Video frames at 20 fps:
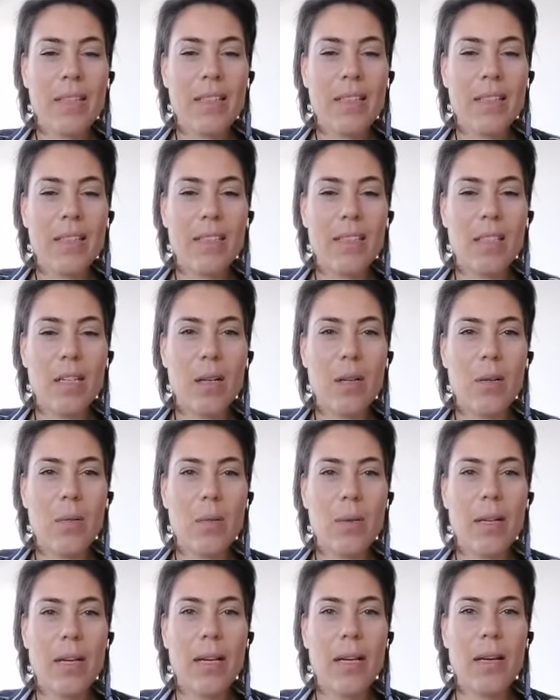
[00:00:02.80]

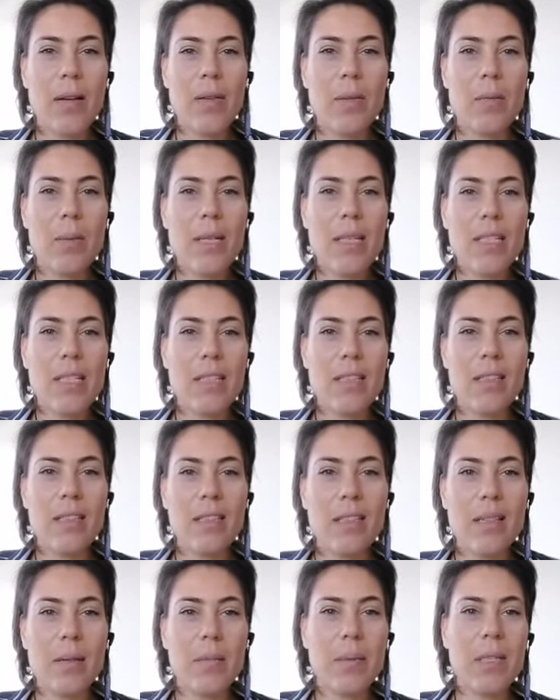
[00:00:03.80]
So the
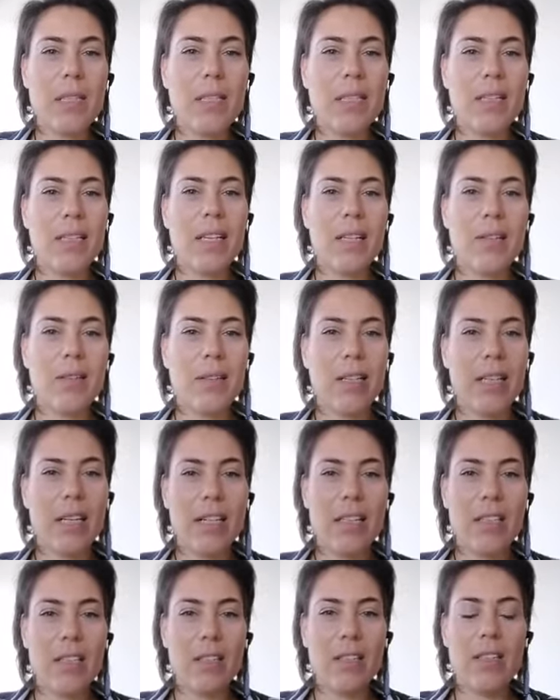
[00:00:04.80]
reason I'm going to get right
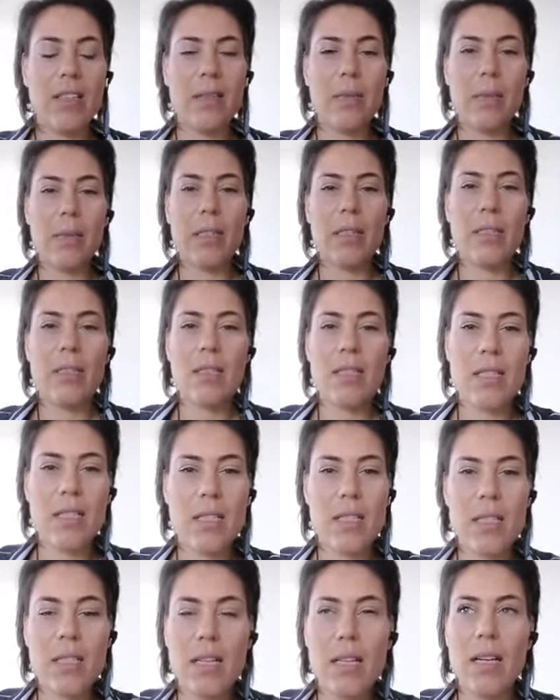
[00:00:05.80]
into it,
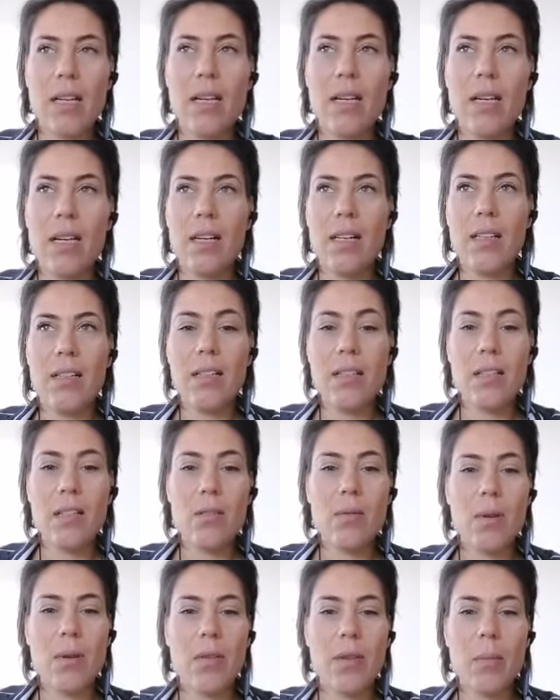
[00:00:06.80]
because this
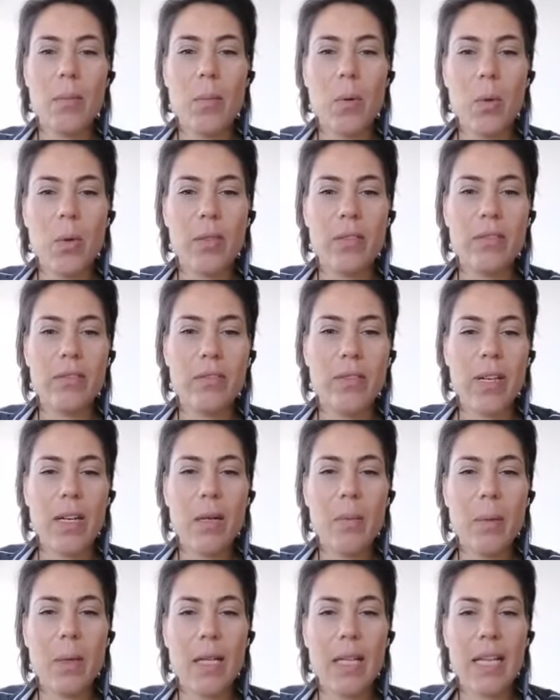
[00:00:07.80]
is rather important for
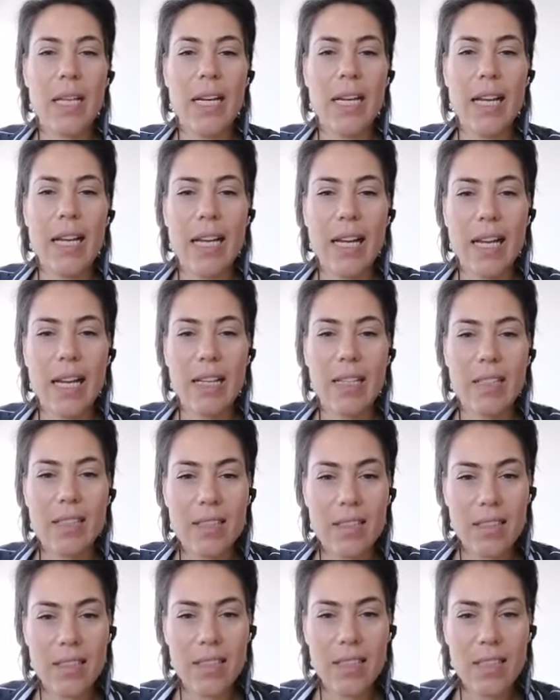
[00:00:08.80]
anybody that
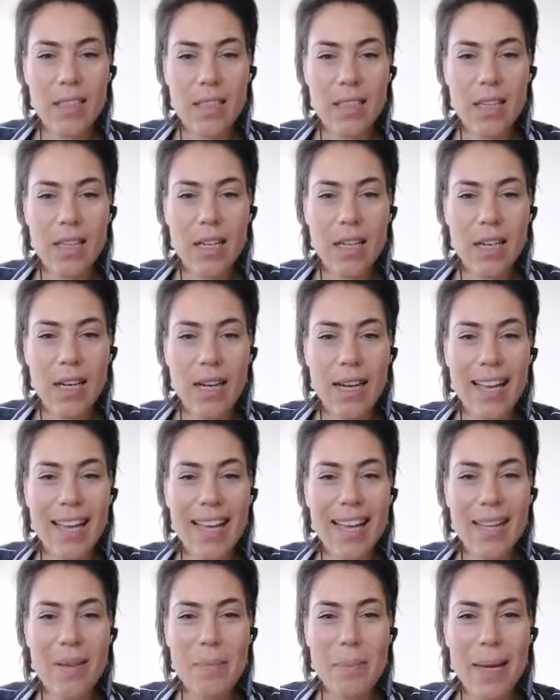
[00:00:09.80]
has,
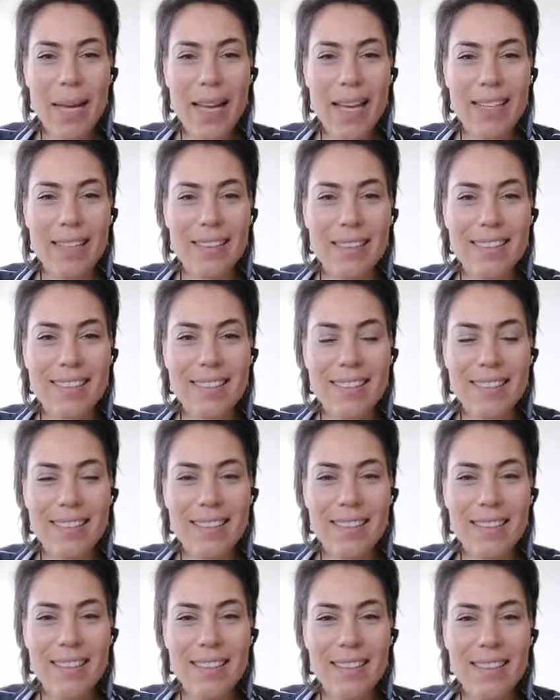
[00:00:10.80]
hey Matt,
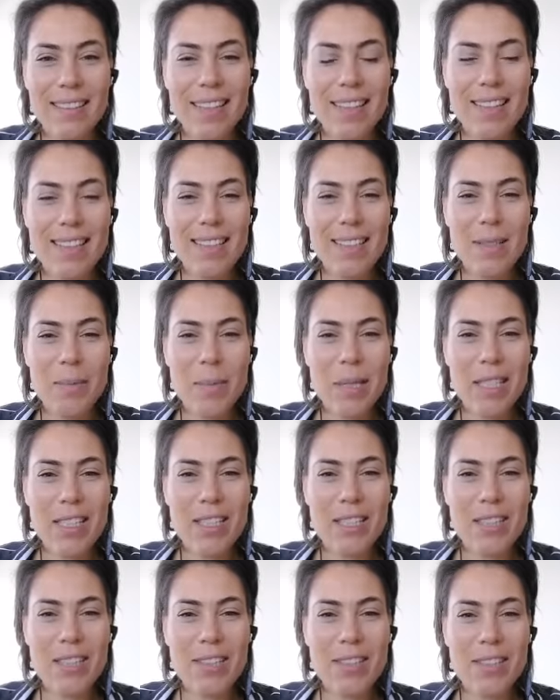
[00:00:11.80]
nice to
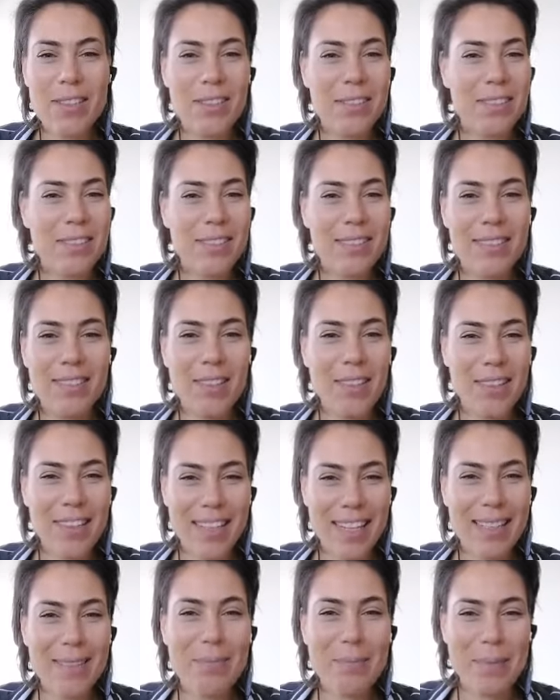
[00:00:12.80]
meet you, not
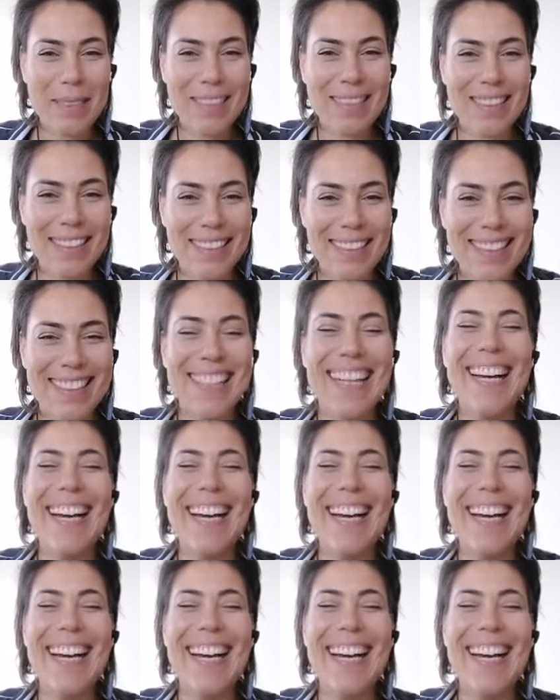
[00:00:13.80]
yet meeting.